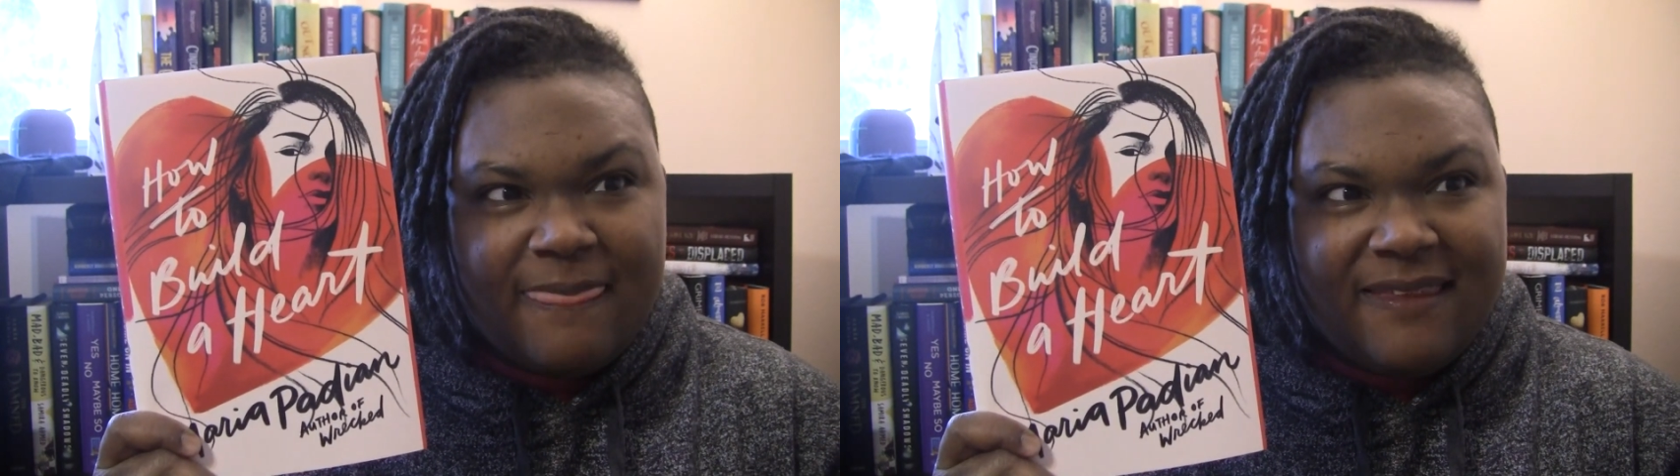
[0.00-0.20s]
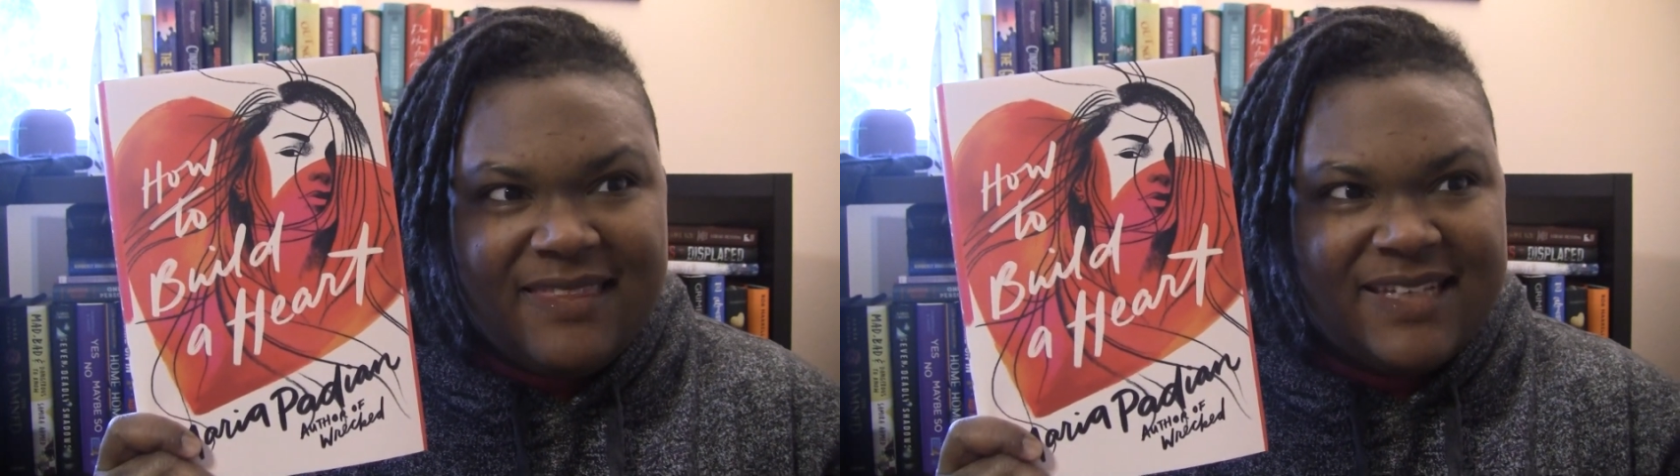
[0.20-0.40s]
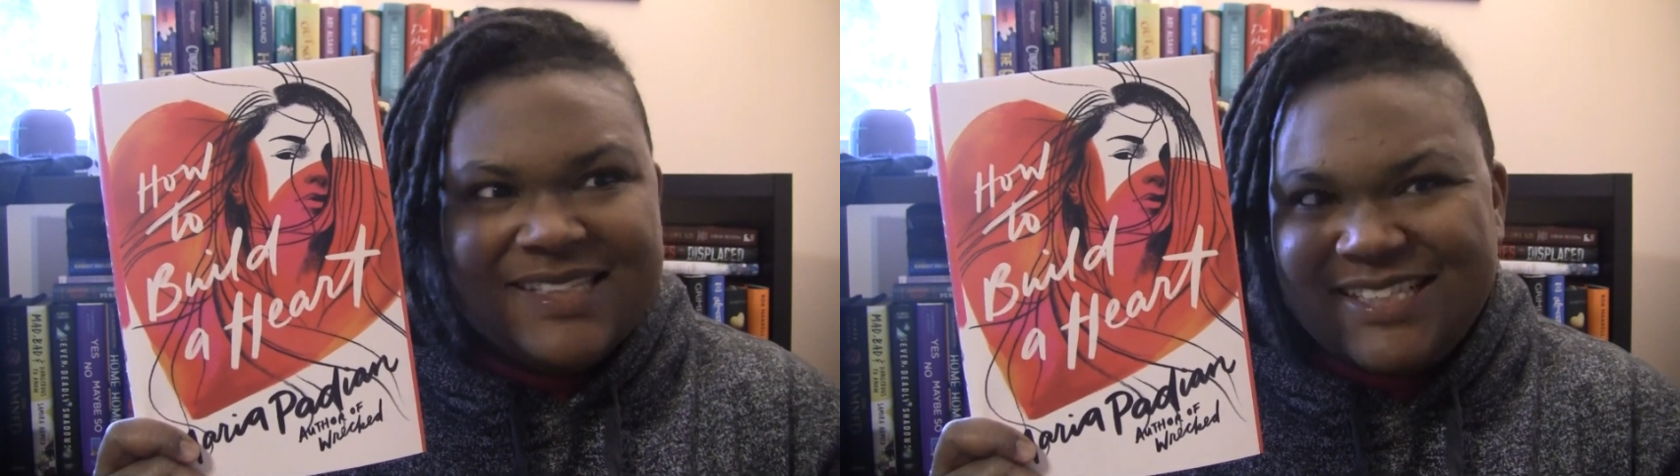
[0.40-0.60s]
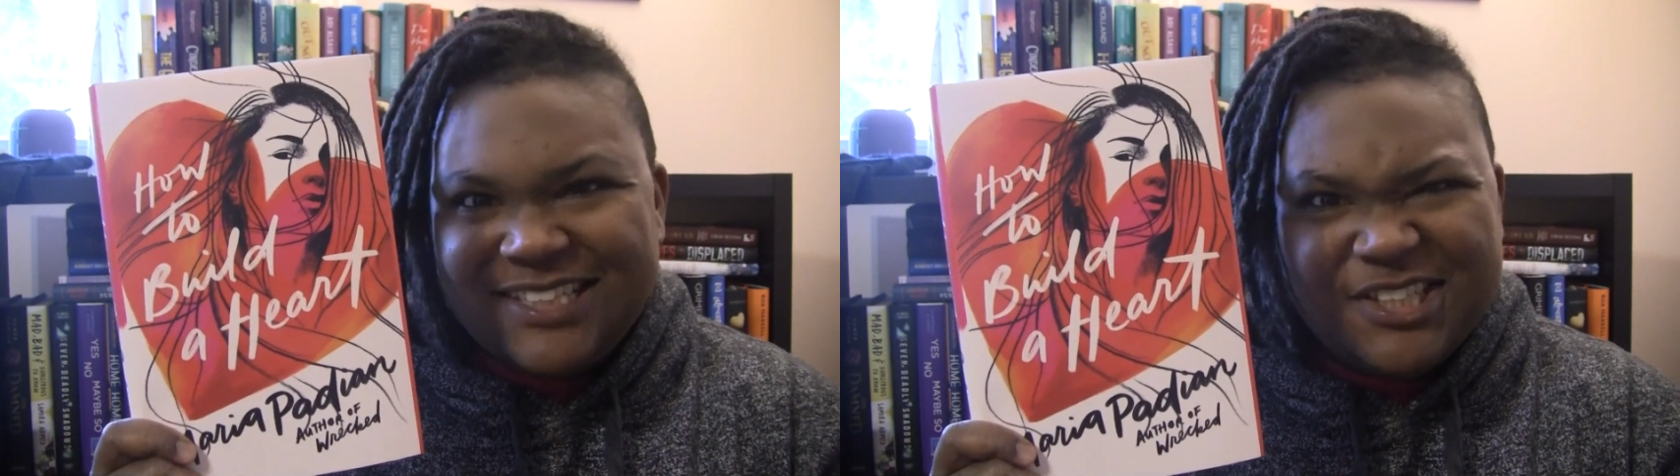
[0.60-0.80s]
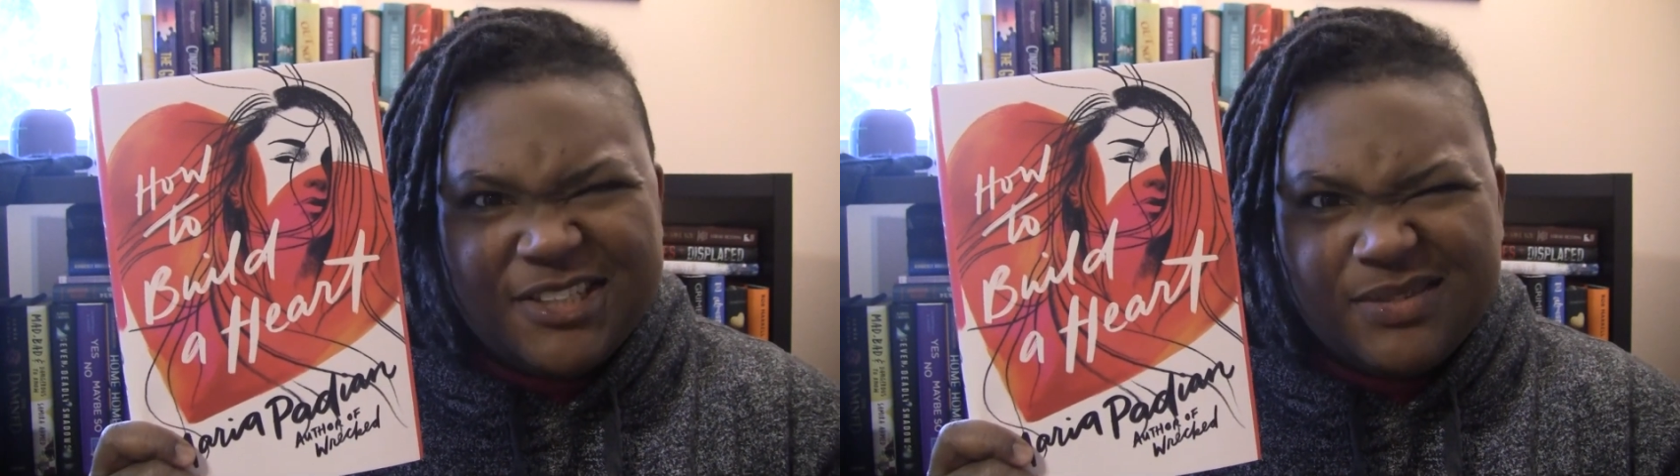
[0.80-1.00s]
this,
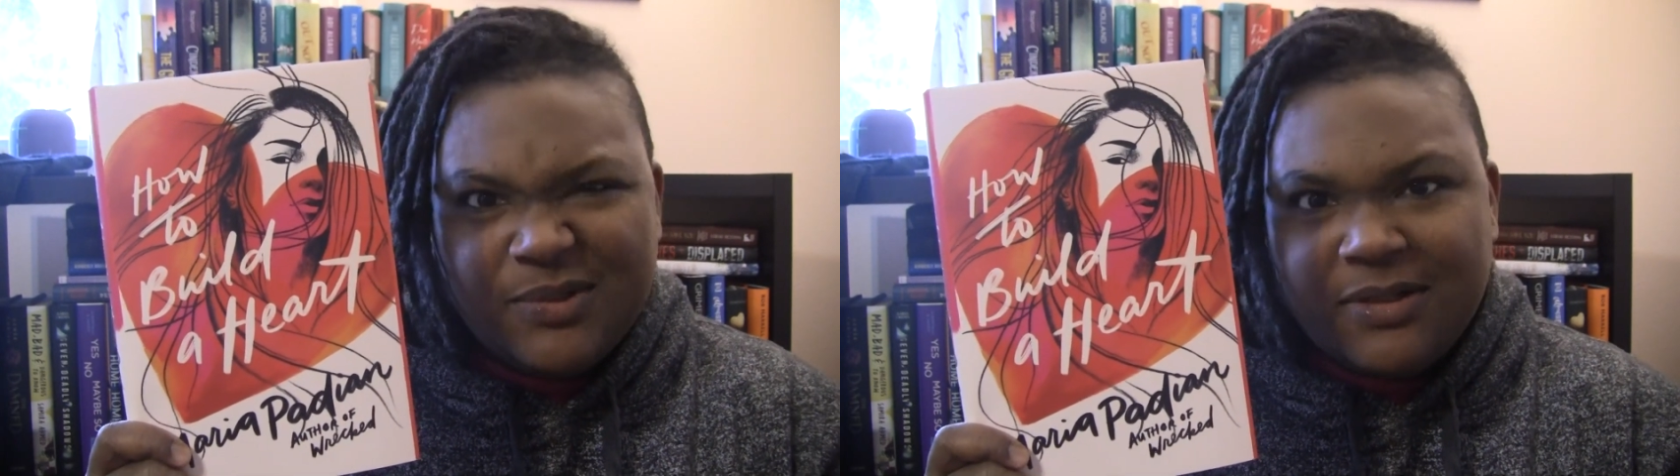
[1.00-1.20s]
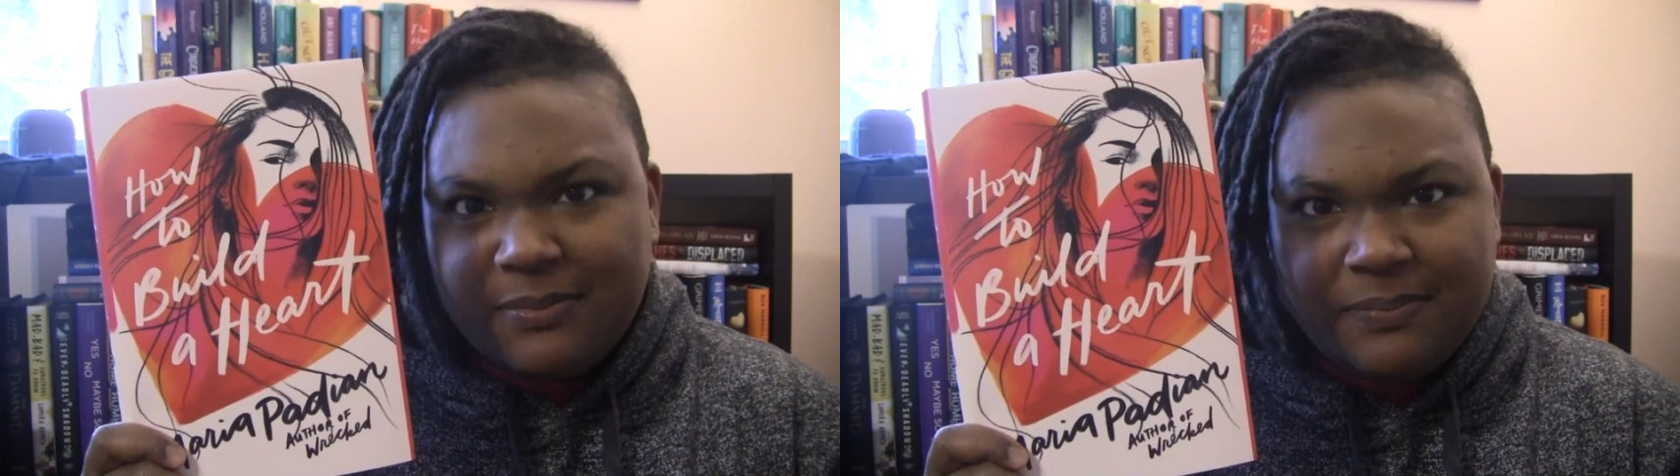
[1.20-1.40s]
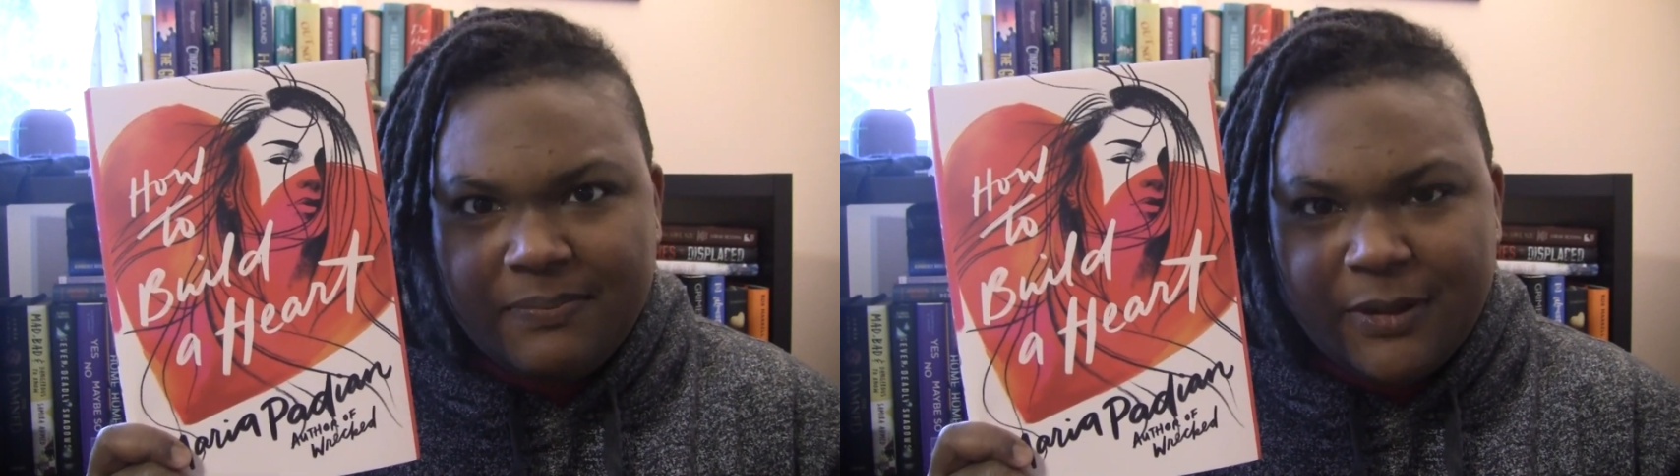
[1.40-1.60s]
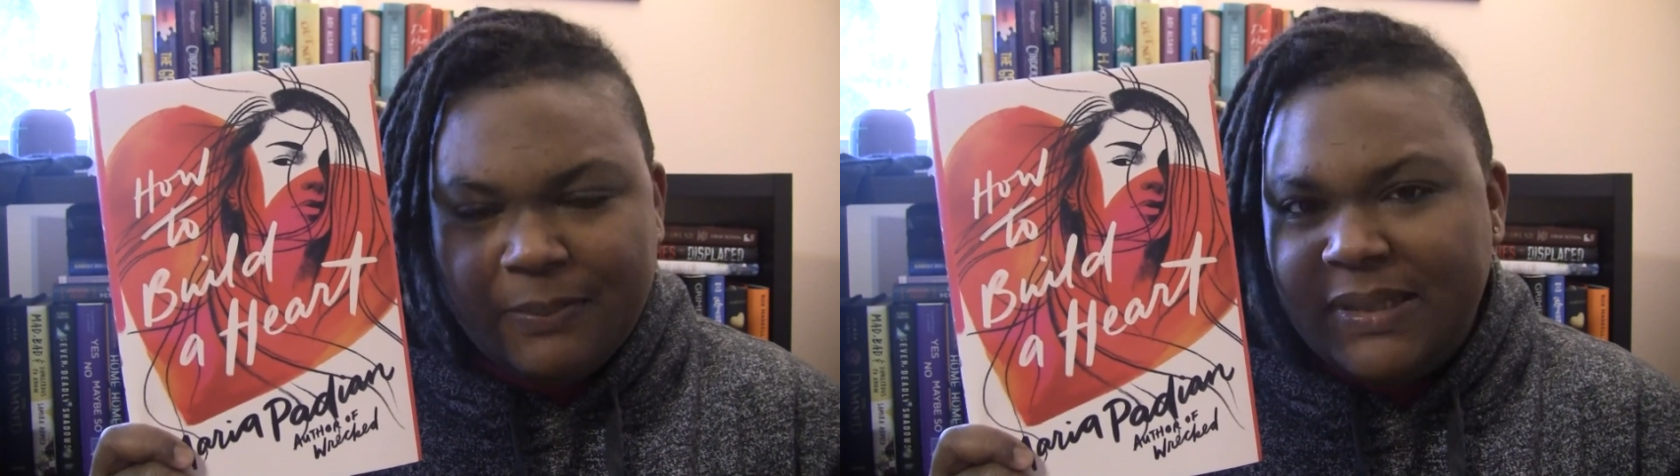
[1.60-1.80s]
and she doesn't want her